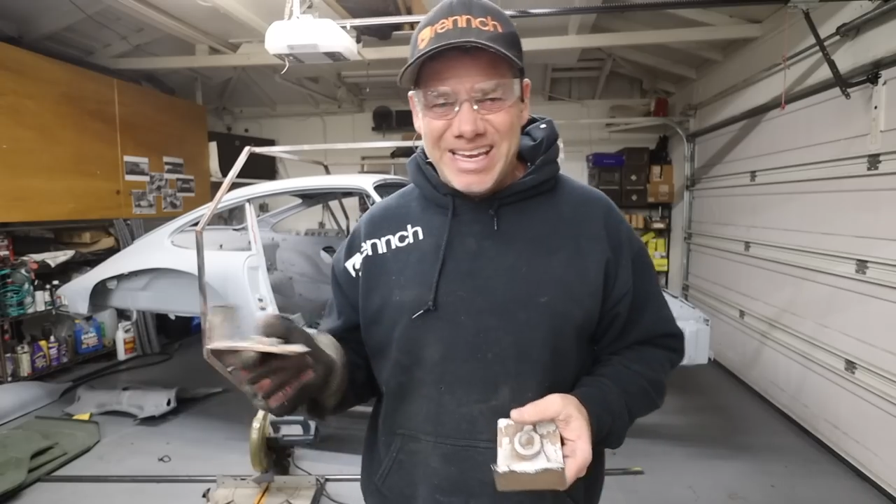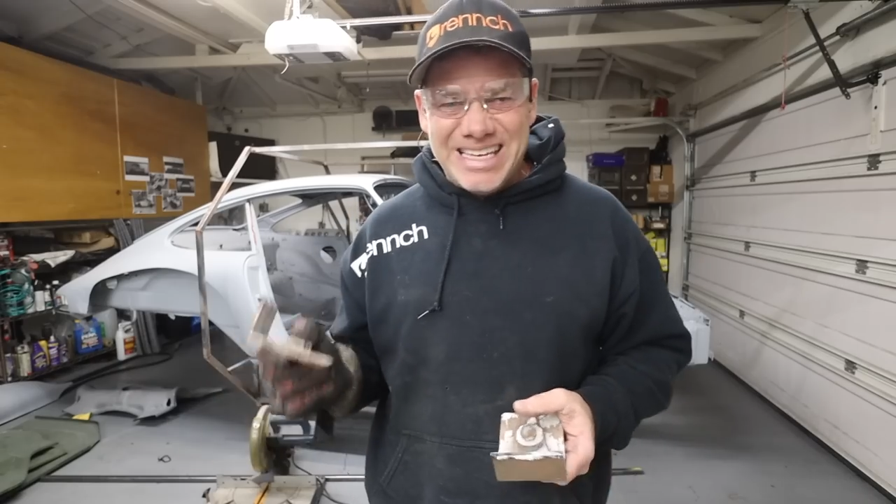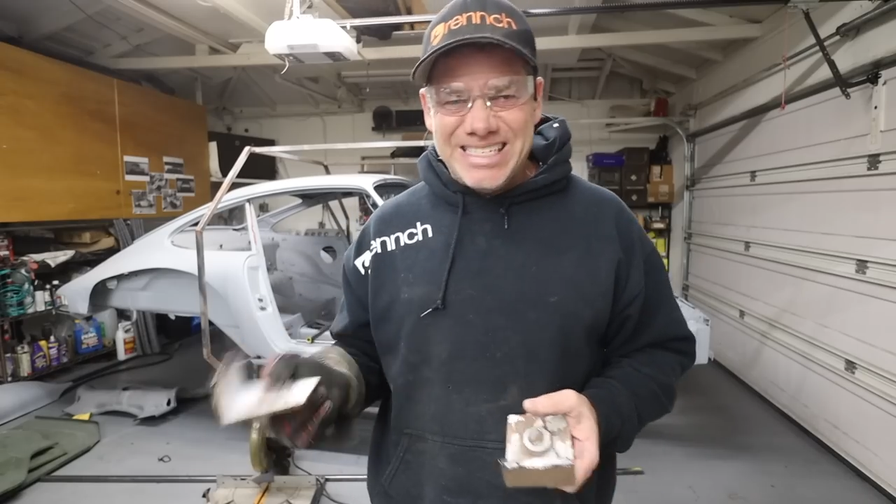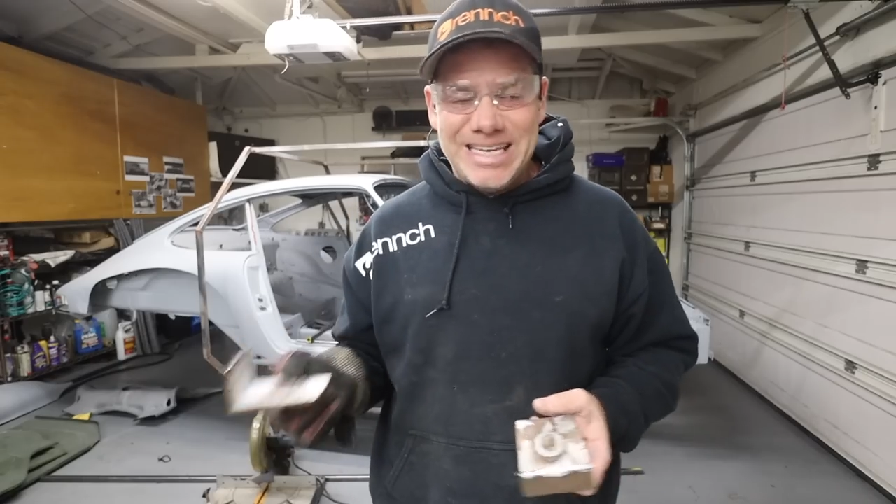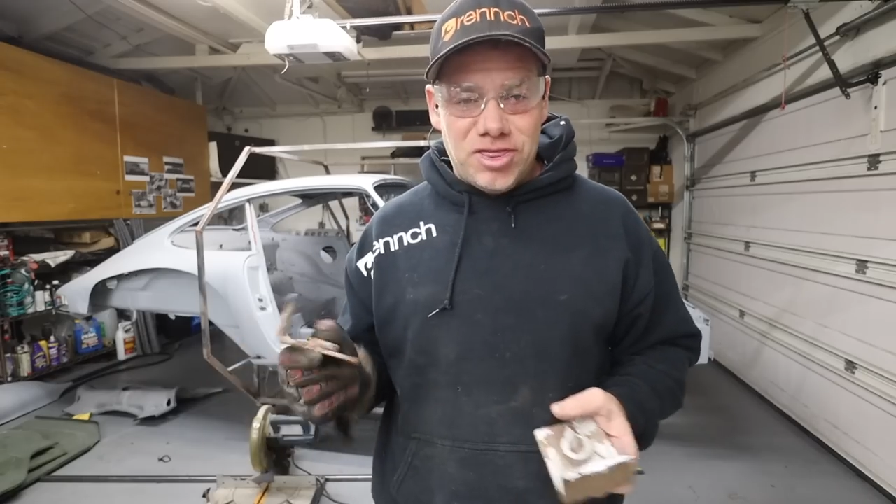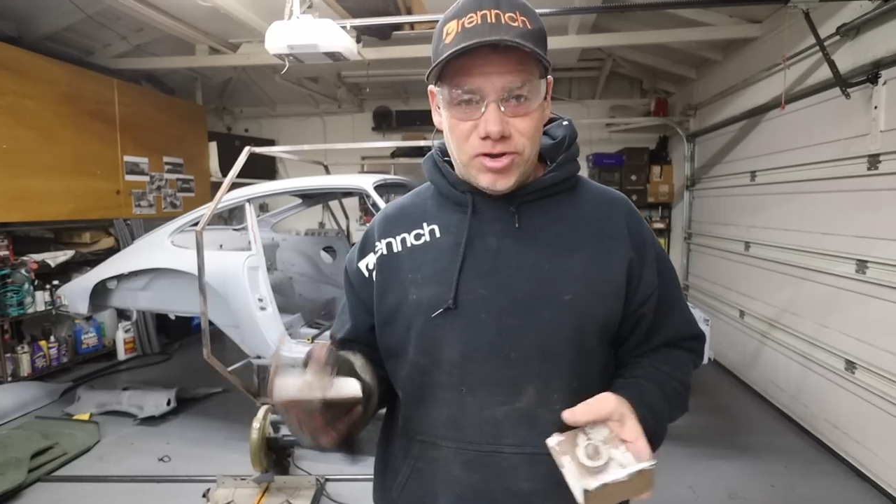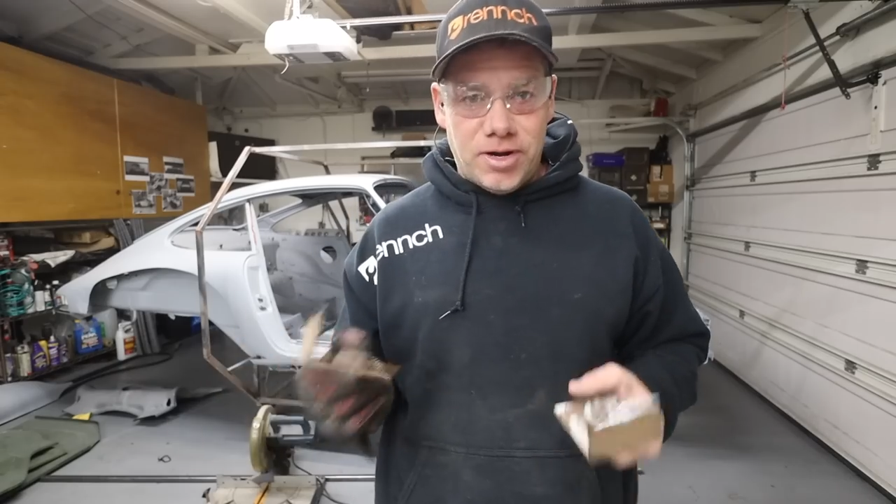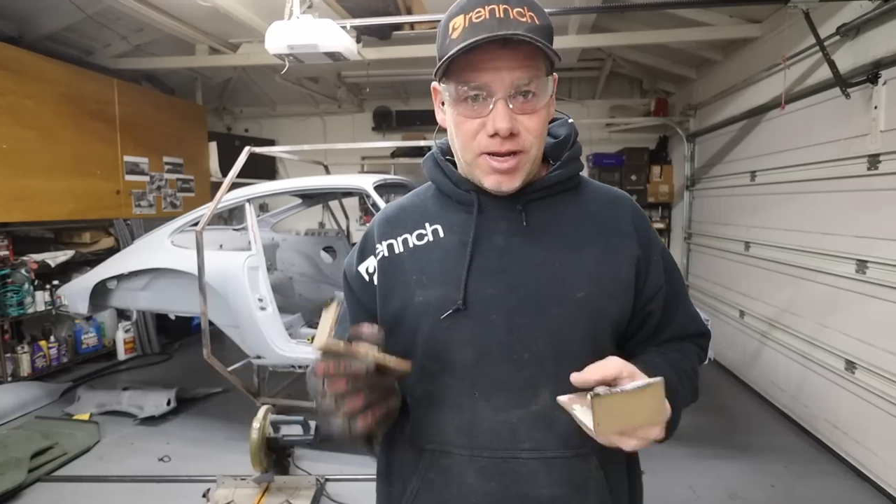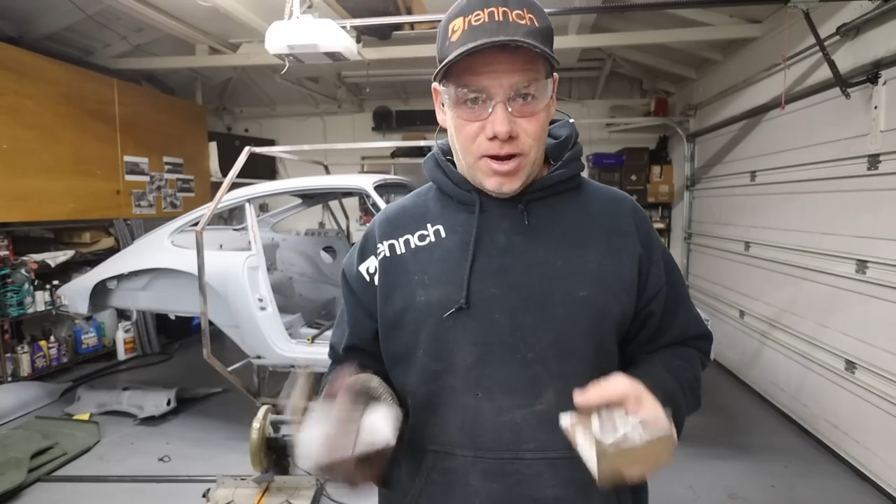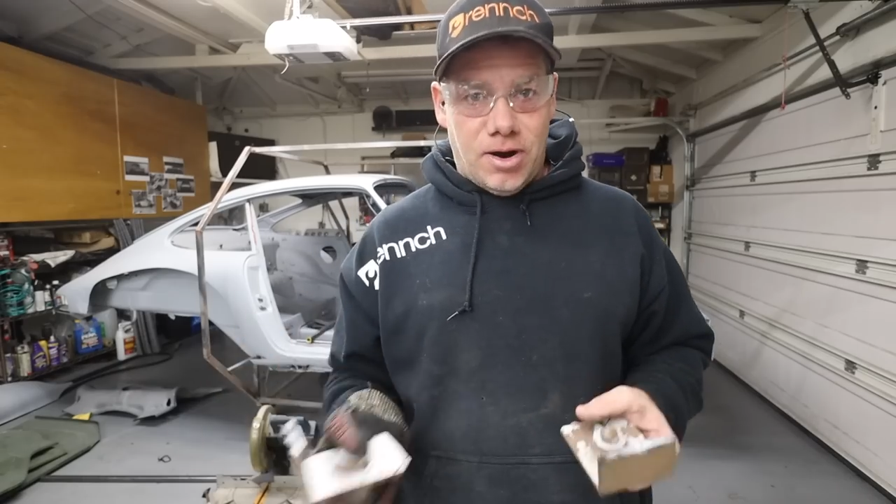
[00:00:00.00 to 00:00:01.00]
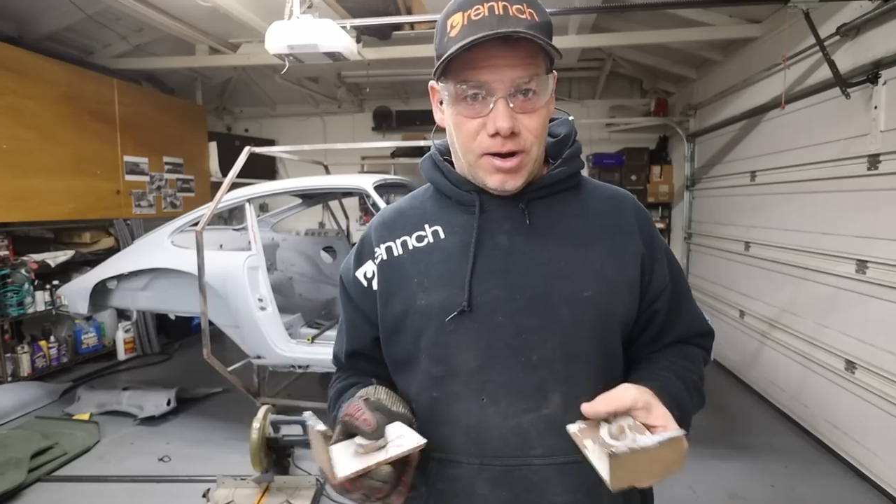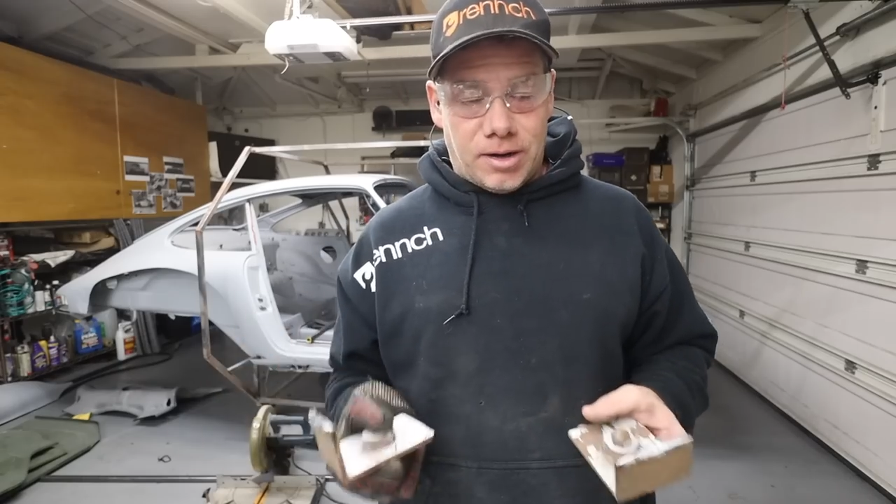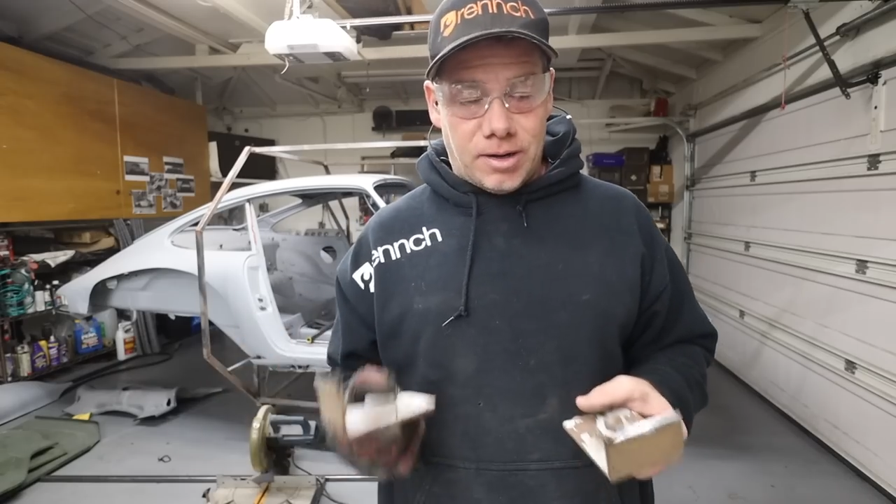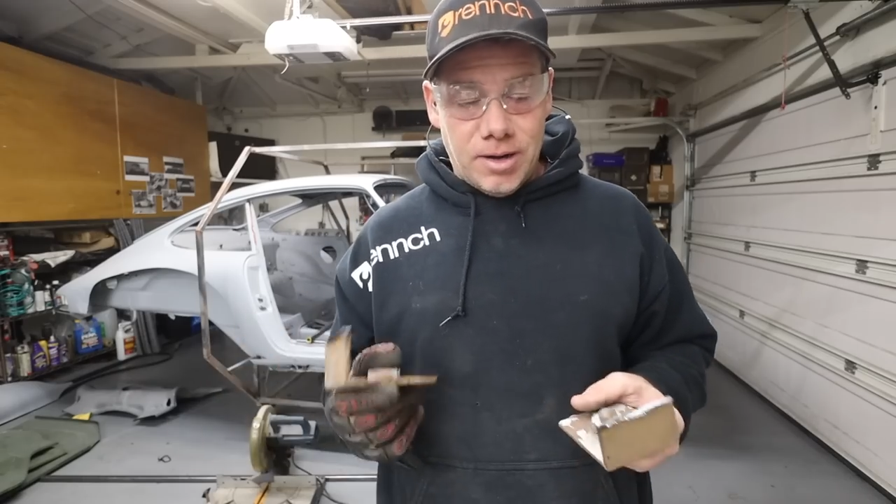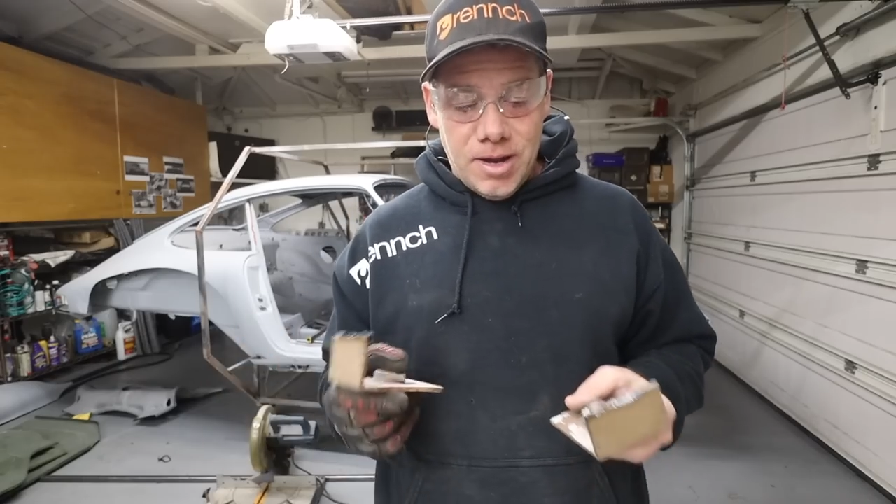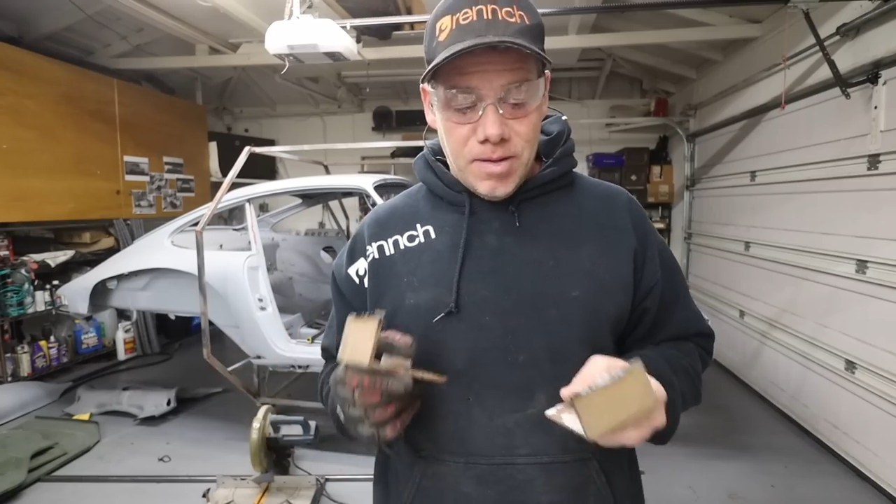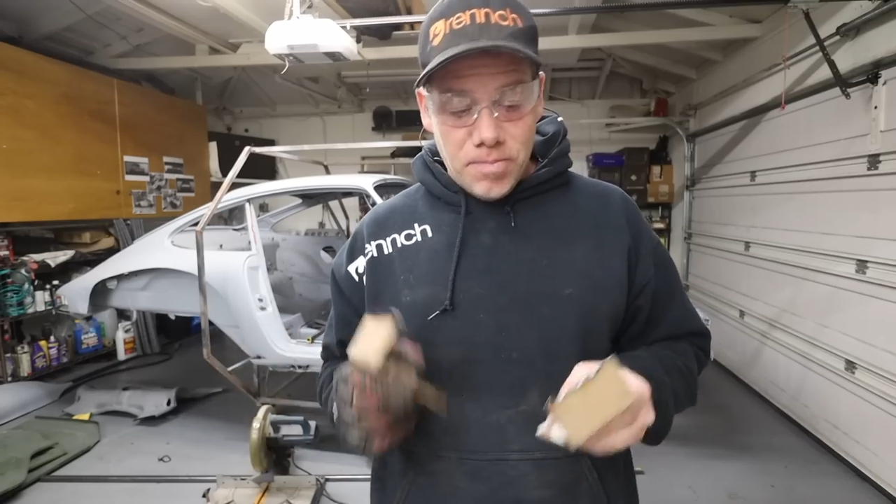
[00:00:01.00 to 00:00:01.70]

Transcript: EZ30R